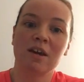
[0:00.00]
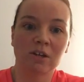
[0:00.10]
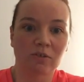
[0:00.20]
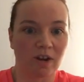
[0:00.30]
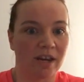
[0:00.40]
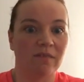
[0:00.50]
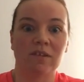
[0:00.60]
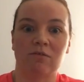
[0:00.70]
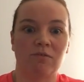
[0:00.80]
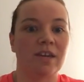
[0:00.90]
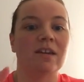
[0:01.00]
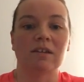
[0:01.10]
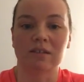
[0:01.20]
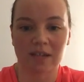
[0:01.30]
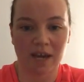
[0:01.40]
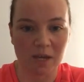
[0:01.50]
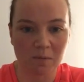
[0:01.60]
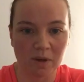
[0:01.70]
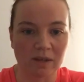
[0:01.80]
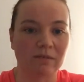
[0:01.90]
driving, writing,
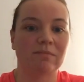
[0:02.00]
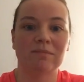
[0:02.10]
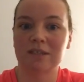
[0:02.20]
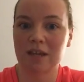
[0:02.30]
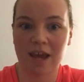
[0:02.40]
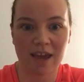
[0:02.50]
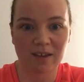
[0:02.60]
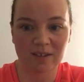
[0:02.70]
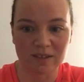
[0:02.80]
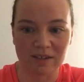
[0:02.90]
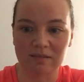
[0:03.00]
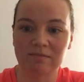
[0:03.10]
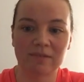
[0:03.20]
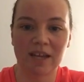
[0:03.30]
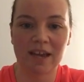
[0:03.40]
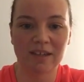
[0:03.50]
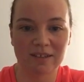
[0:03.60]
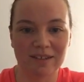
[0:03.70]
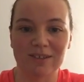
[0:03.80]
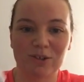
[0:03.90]
typing,
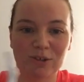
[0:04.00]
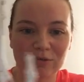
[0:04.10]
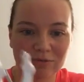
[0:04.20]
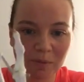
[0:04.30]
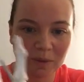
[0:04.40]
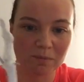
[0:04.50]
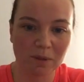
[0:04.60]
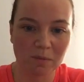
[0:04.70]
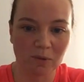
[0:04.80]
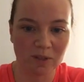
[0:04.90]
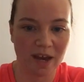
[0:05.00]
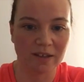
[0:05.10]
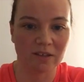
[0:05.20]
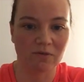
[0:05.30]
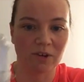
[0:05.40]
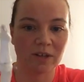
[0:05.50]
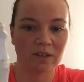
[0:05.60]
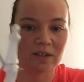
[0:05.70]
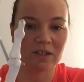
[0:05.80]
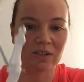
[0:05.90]
texting is crippling people's hands and wrists,
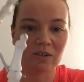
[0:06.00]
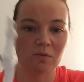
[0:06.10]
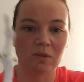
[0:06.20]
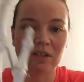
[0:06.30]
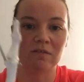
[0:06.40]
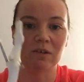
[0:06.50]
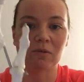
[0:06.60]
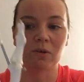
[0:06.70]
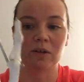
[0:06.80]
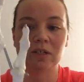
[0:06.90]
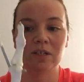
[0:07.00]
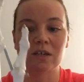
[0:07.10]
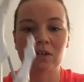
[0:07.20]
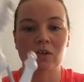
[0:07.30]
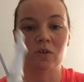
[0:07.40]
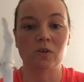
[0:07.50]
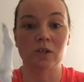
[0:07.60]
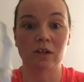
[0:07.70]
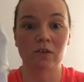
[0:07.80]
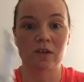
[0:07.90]
and I do believe that we're going to see a huge
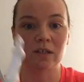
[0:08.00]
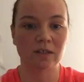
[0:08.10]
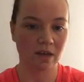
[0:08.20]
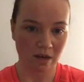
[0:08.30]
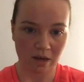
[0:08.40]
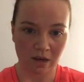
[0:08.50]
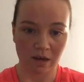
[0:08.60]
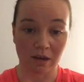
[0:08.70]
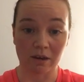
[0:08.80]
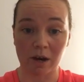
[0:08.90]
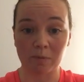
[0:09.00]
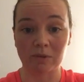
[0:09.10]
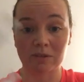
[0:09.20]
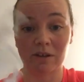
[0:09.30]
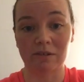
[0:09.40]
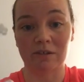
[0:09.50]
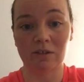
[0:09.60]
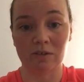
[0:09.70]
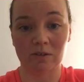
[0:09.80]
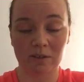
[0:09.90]
increase in carpal tunnel
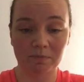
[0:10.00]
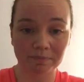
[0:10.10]
issues